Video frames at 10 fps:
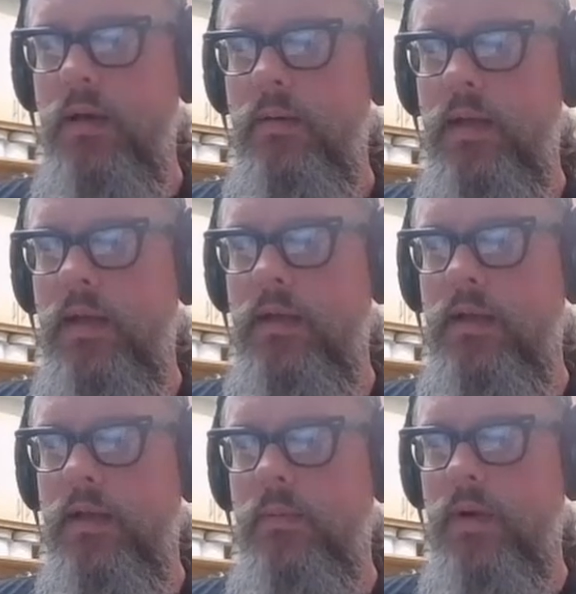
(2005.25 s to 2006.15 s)

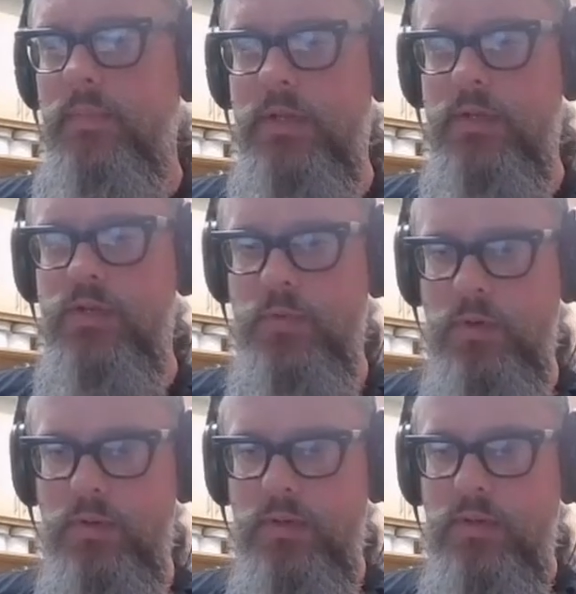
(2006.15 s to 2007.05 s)
And I want to be
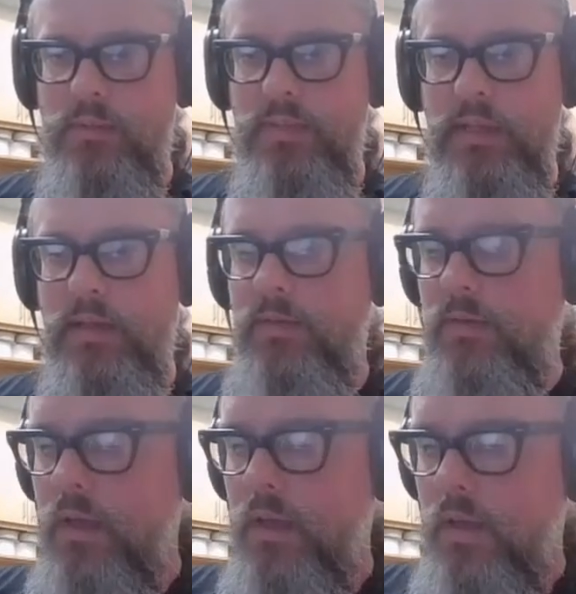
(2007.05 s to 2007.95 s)
true to the
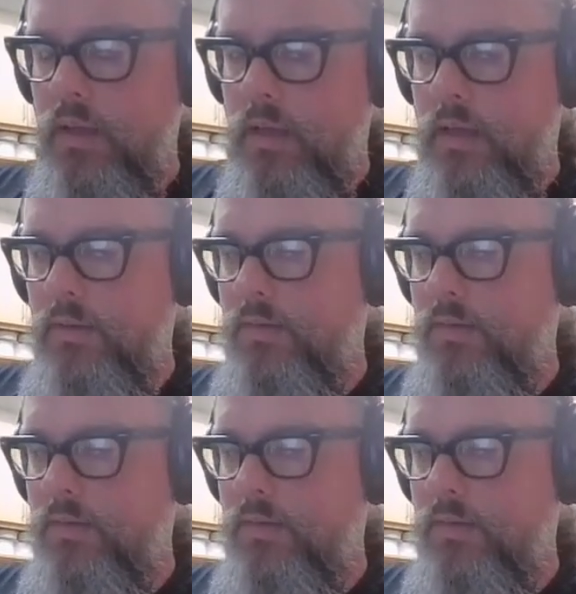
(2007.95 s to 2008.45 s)
place he's